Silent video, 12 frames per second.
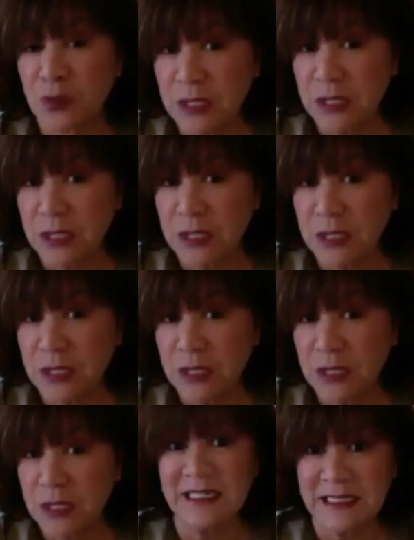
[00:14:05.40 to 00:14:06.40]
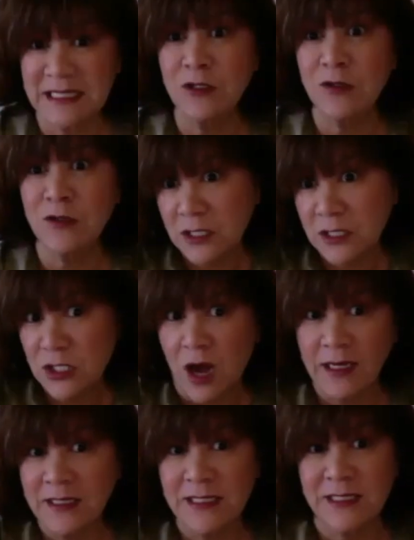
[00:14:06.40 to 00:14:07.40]
treat it like a scene. You're still
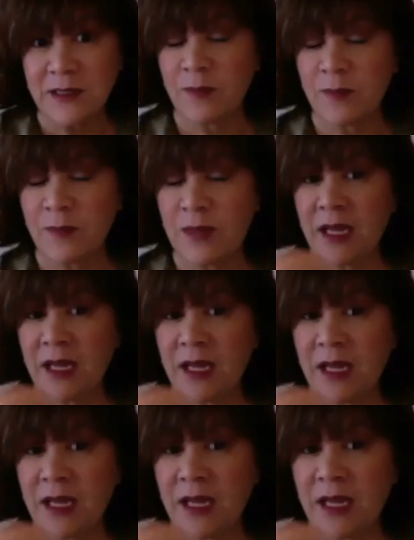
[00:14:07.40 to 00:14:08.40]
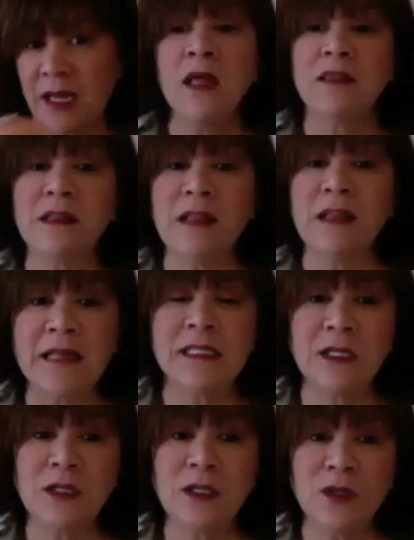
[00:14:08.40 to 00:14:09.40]
talking to somebody. The
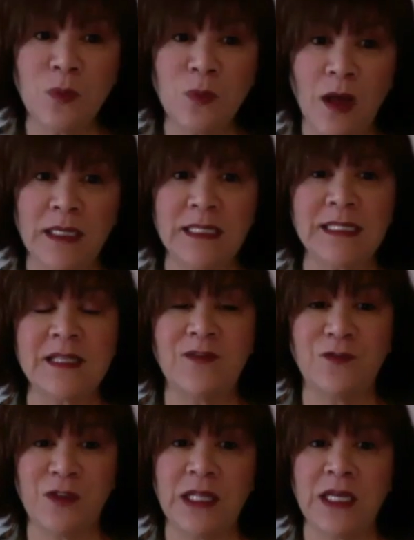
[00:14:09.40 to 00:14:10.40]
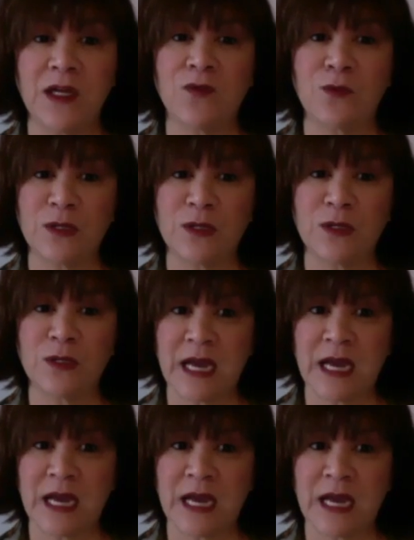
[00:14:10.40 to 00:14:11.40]
last thing you want is the feeling of
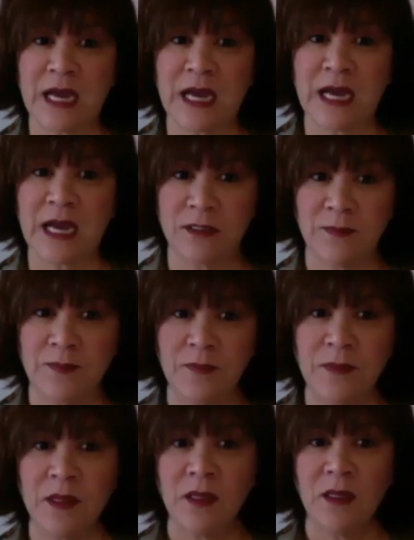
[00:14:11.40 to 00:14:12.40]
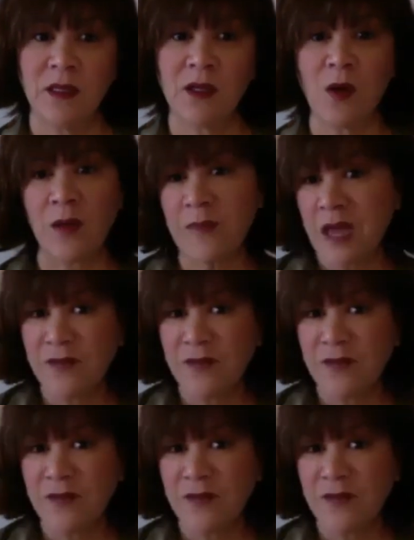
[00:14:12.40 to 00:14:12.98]
reciting words. You know, I'm